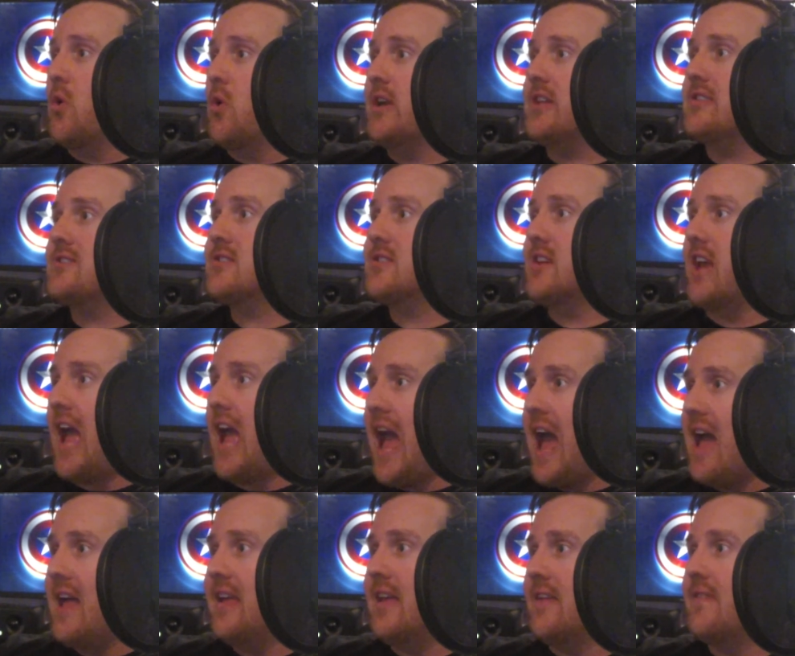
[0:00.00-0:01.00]
points
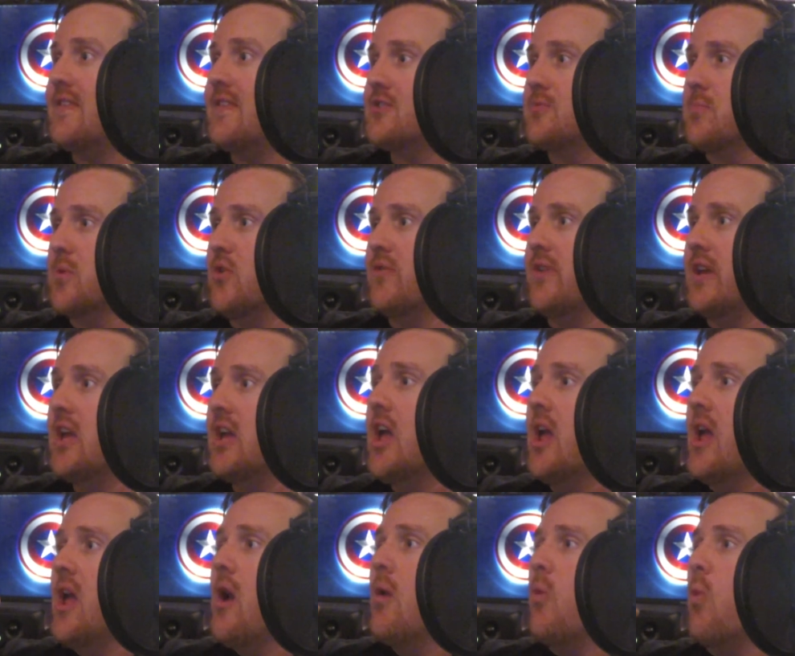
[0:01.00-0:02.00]
in this movie
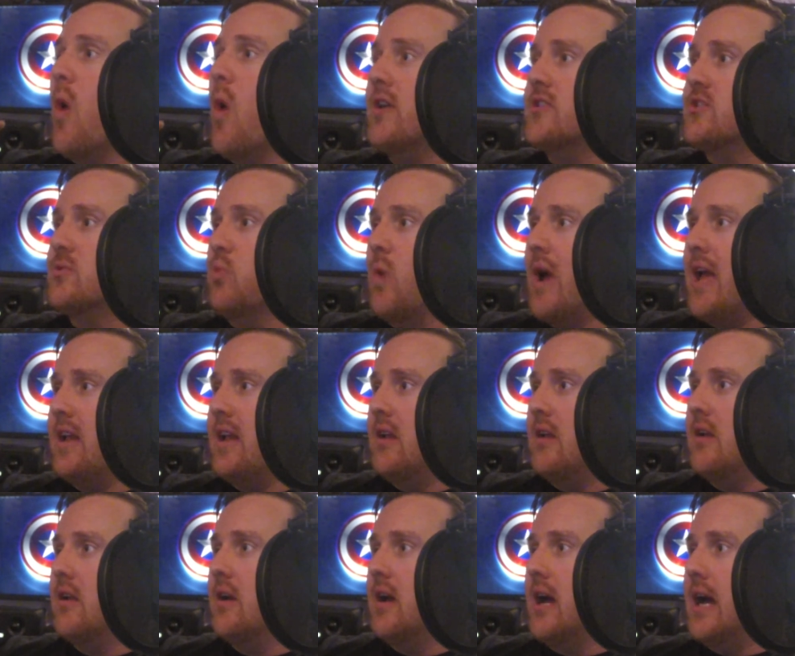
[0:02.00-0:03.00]
was
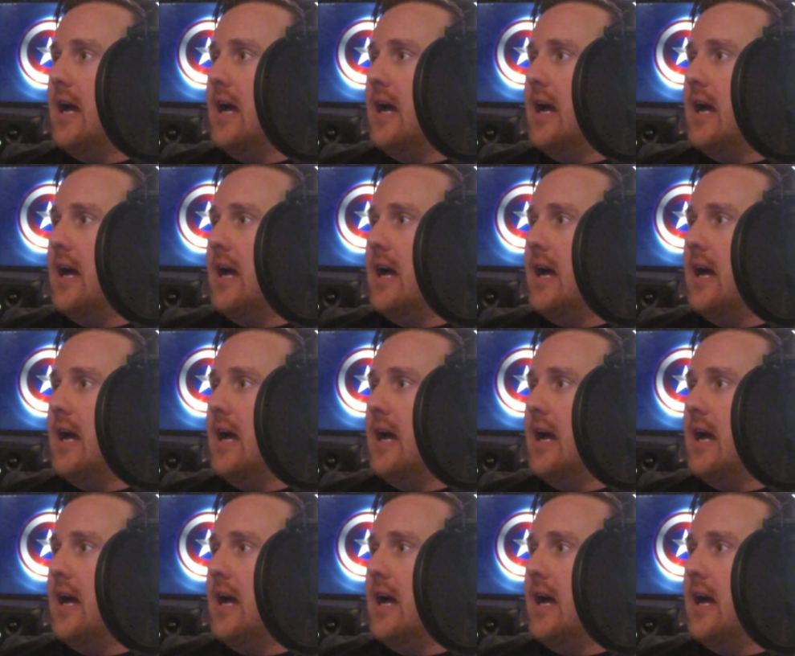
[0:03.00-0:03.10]
when